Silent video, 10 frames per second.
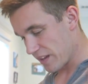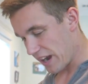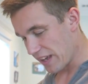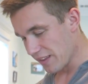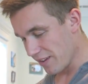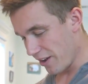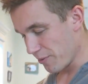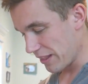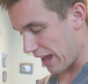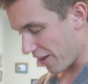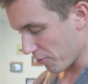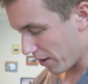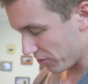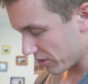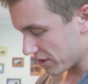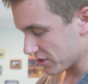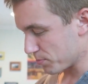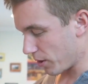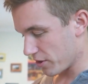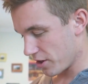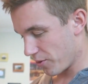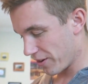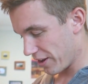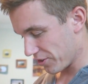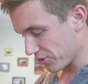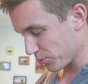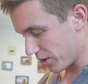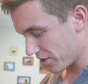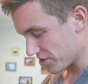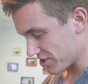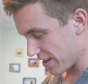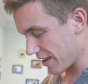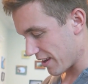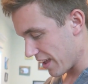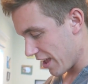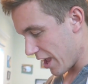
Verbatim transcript: I love how we laugh about things probably no one else would understand,